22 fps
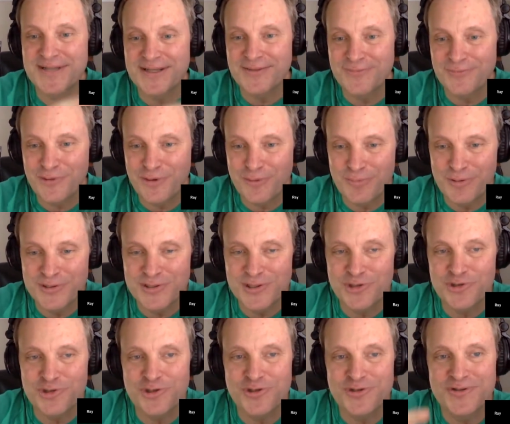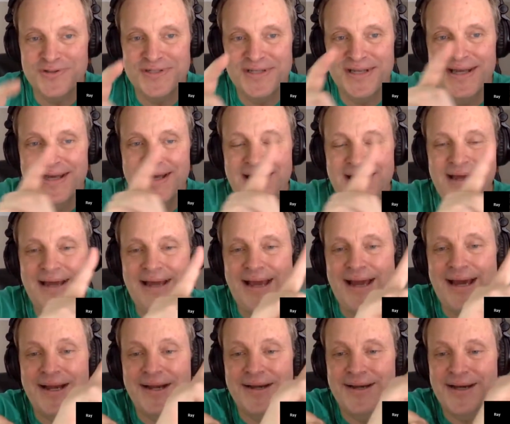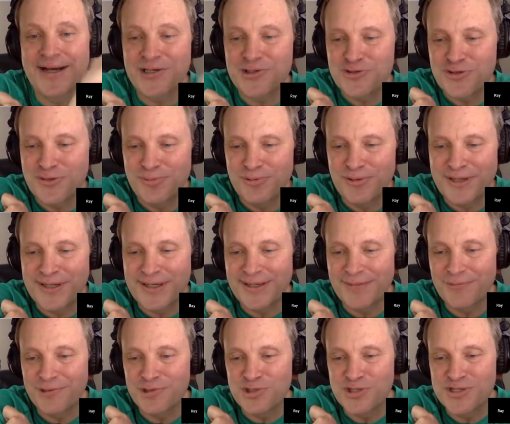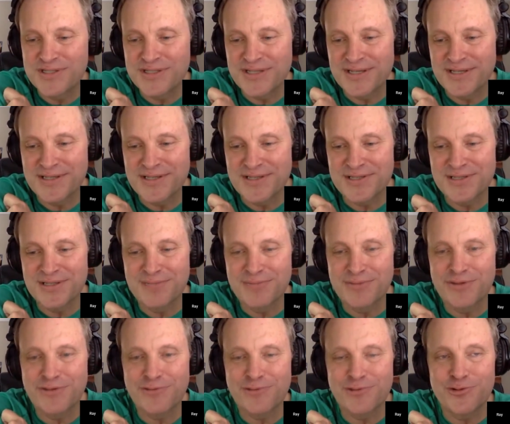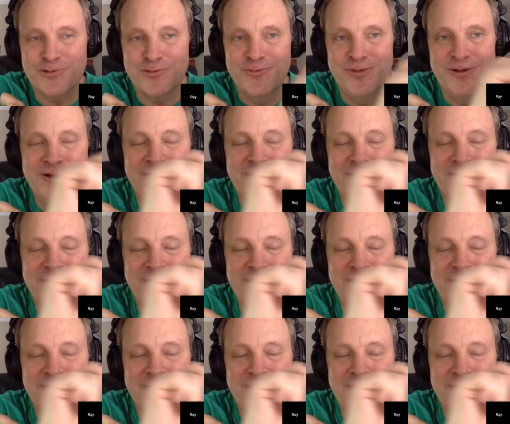and their positions, and an extra planet, which he says is Nibiru.